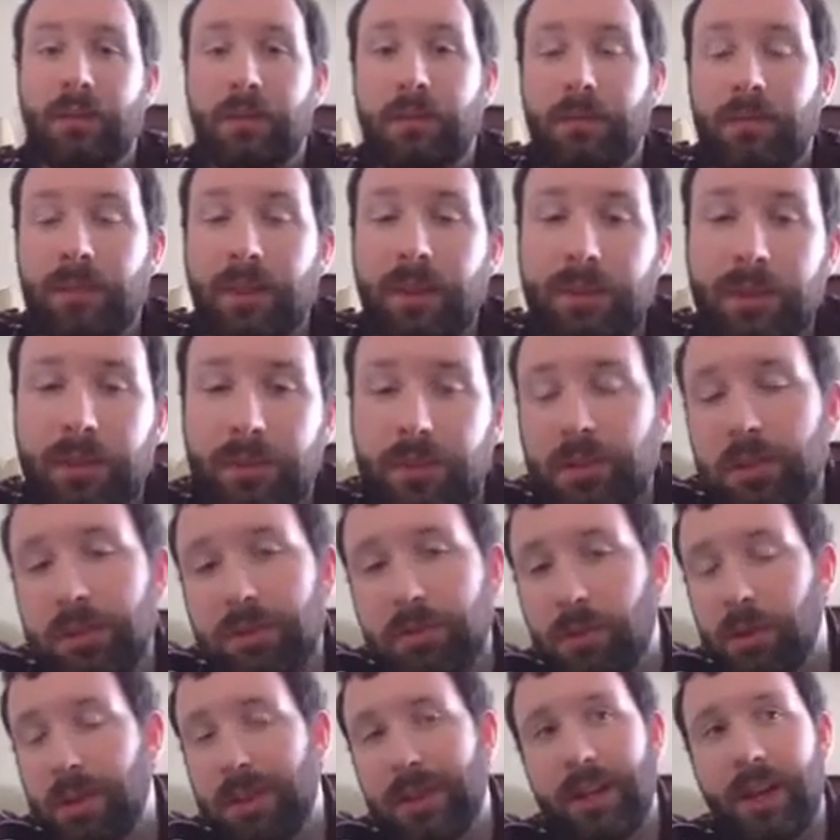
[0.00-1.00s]
This is just
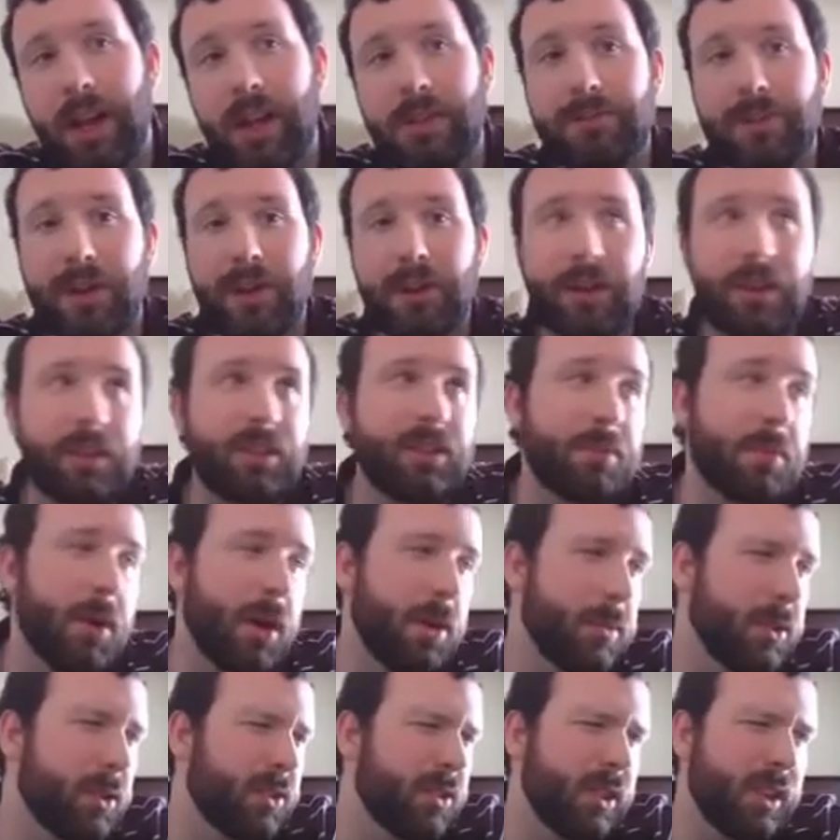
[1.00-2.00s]
one that I found on
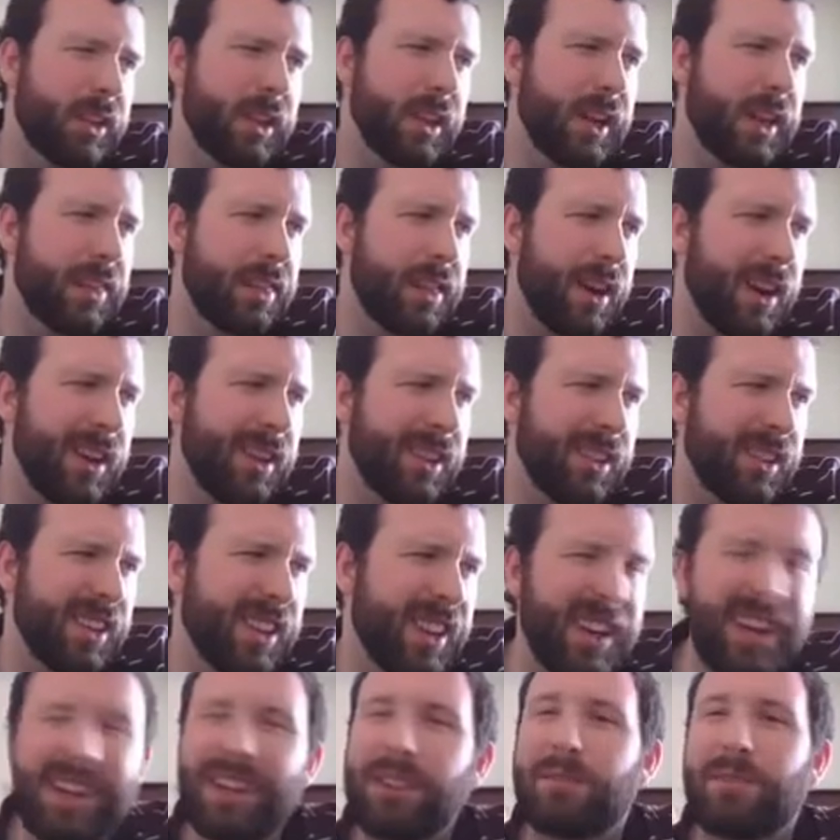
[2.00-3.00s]
Smart Music, and I thought it looked
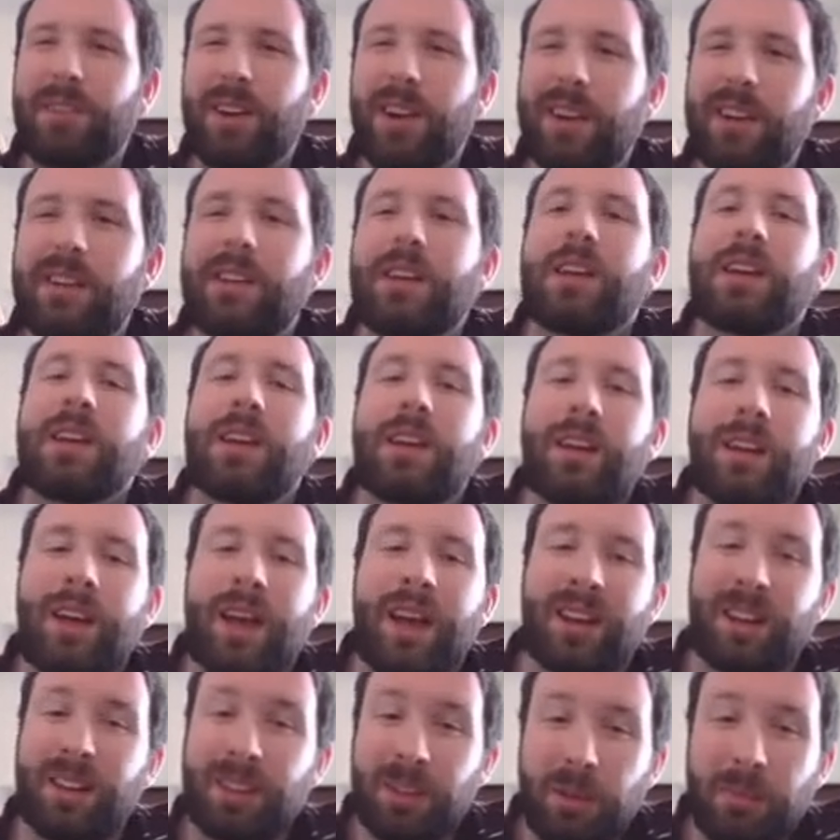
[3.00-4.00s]
kind of fun
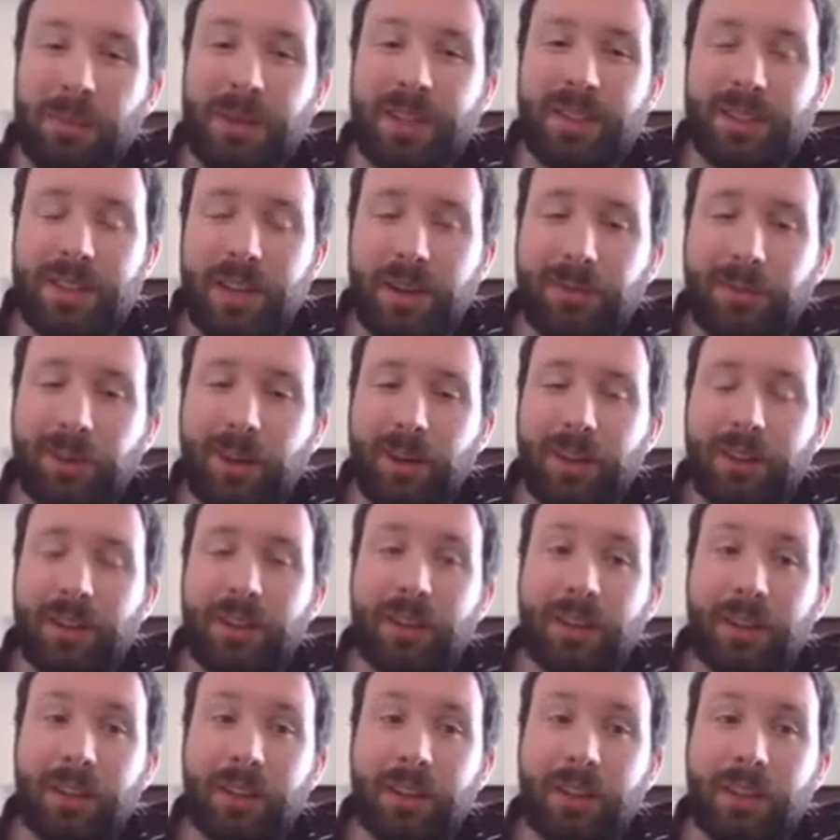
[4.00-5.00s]
and a little bit different, a
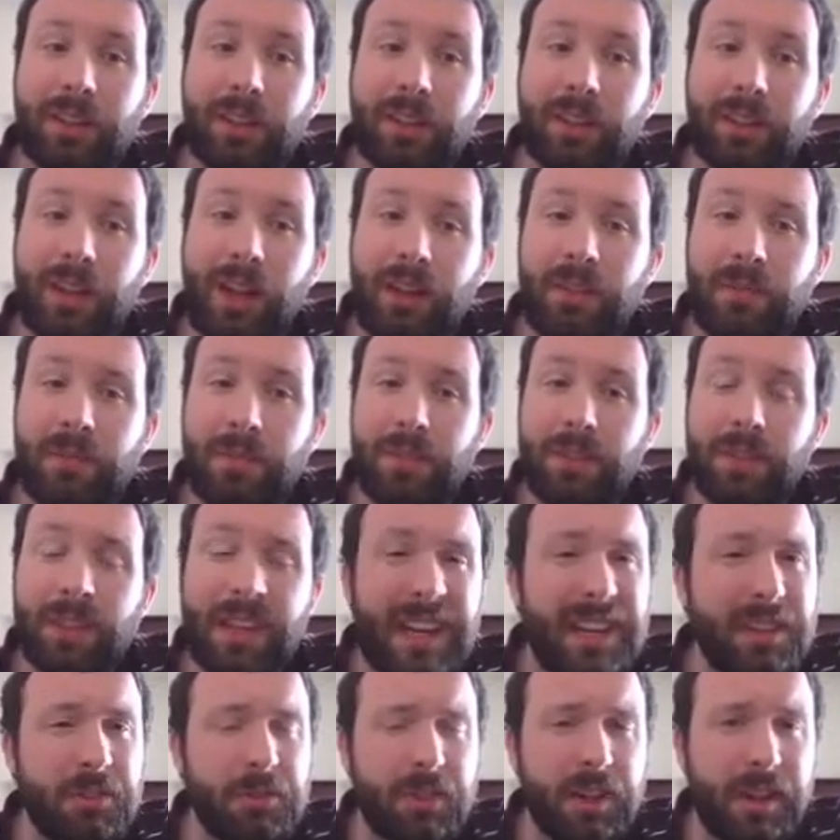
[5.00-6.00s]
little
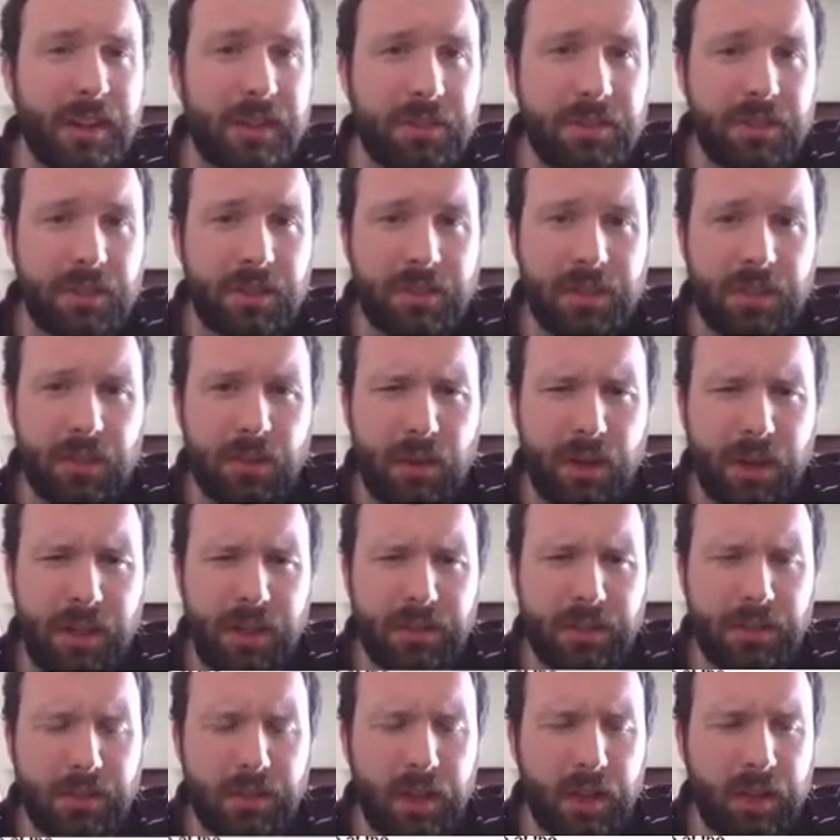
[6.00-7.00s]
not traditional to
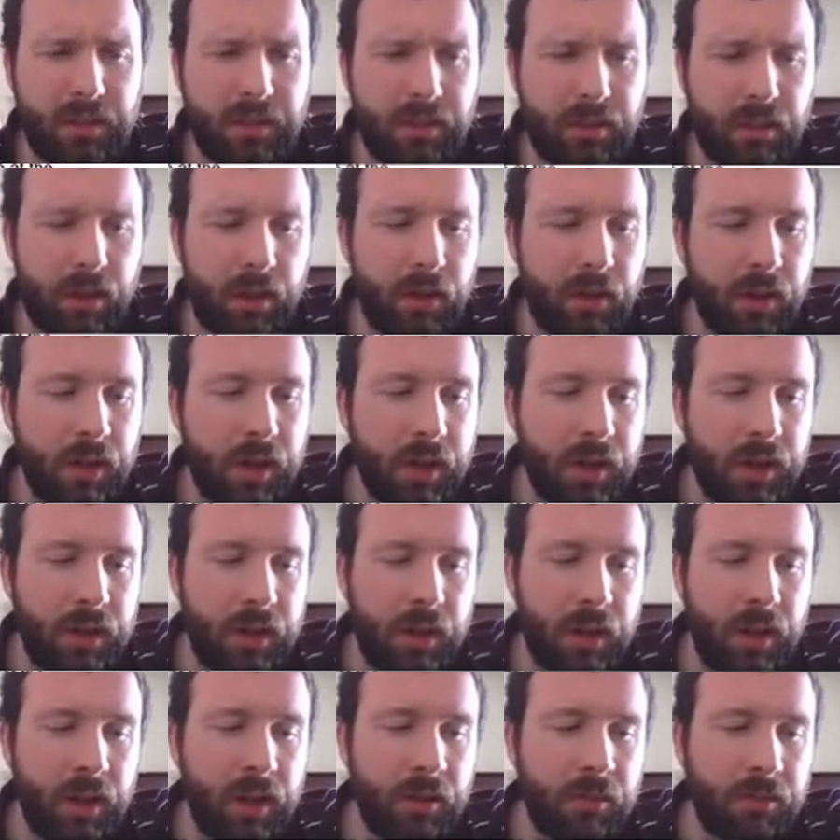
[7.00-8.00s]
orchestra. So
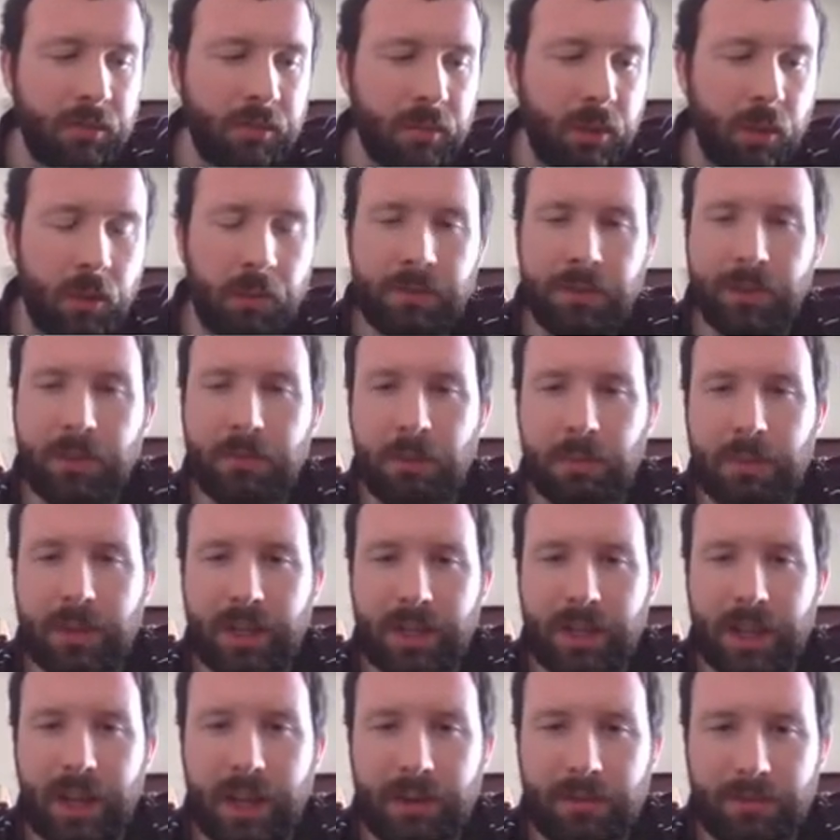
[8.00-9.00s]
hopefully, will be
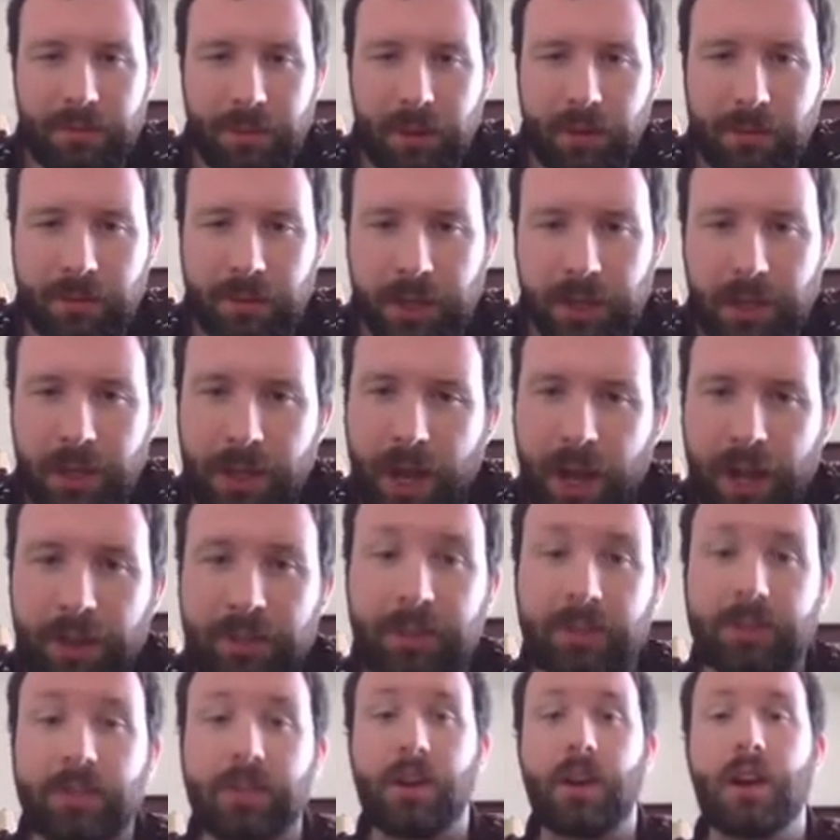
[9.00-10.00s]
kind of fun for you guys.
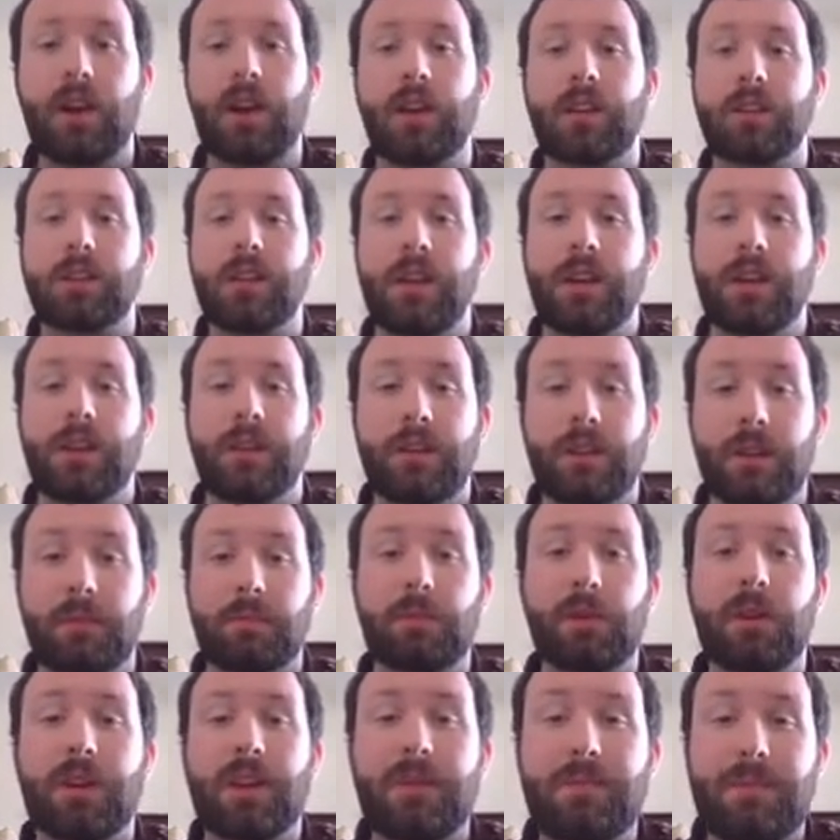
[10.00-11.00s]
It's called the
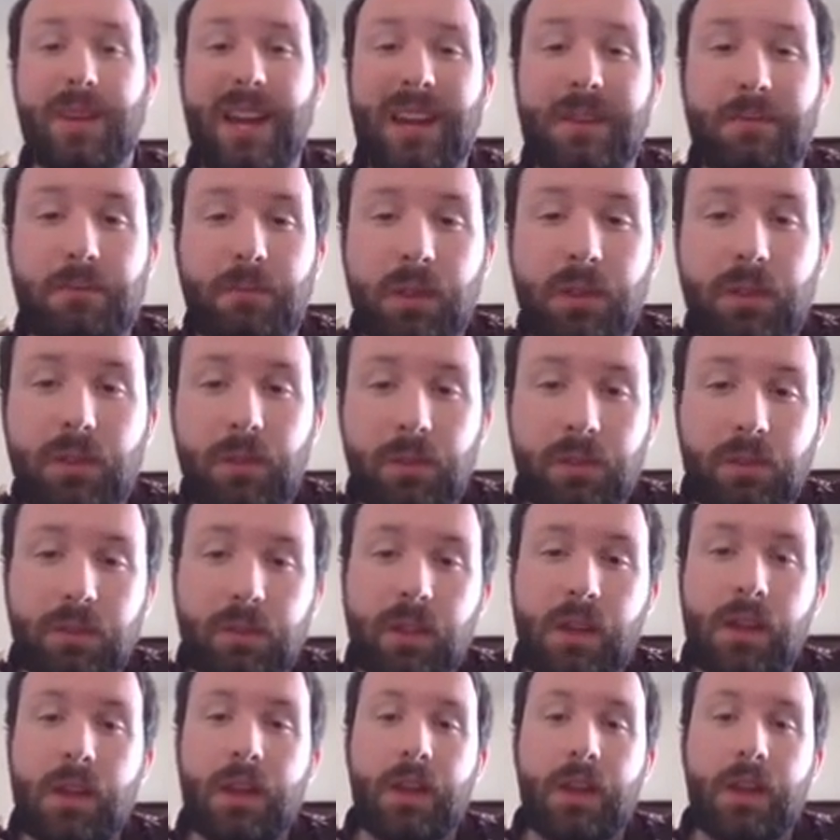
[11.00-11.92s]
Boogeyman Blues.